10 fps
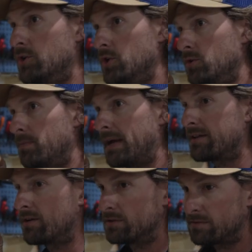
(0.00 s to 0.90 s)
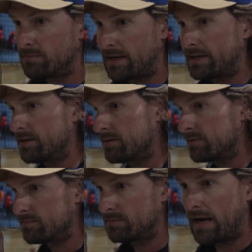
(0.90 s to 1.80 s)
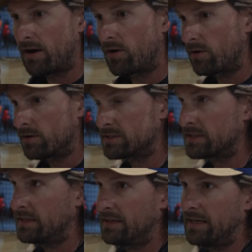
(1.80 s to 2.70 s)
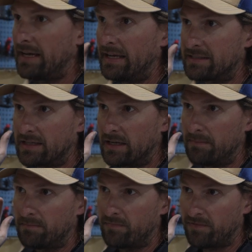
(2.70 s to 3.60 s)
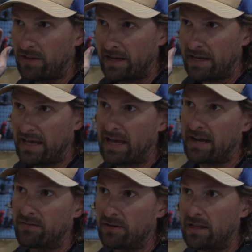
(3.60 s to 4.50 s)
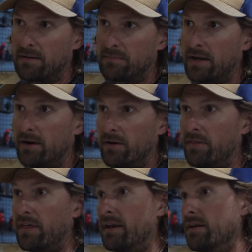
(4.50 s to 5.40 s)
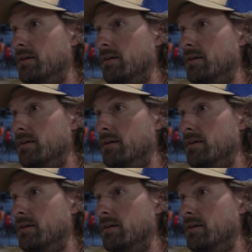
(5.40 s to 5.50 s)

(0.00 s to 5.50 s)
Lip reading: do make those minor errors, it's going to fly a heck of a lot better than